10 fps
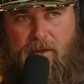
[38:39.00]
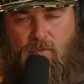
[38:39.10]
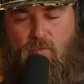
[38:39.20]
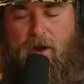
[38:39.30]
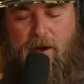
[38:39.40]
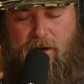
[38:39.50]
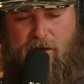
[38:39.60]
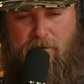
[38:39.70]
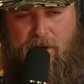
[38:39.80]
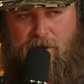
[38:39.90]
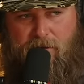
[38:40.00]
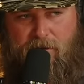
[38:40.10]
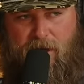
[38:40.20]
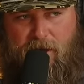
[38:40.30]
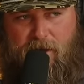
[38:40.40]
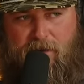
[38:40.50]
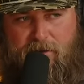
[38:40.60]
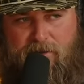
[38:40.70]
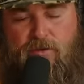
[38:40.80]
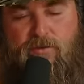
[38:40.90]
Rarely do I do that, and
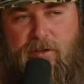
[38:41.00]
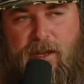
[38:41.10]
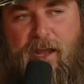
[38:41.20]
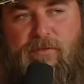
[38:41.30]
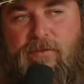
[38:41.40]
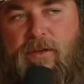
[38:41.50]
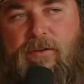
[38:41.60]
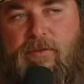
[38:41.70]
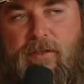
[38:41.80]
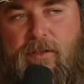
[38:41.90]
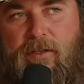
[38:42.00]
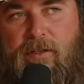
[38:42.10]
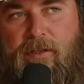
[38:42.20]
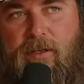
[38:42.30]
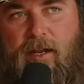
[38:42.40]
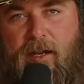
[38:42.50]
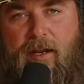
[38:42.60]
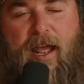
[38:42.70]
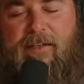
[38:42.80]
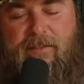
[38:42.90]
it's usually last result, like a
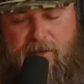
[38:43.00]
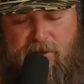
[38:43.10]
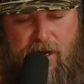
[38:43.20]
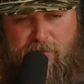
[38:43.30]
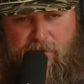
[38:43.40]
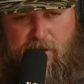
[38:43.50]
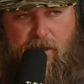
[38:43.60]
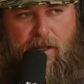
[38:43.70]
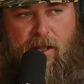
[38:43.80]
last ditch effort.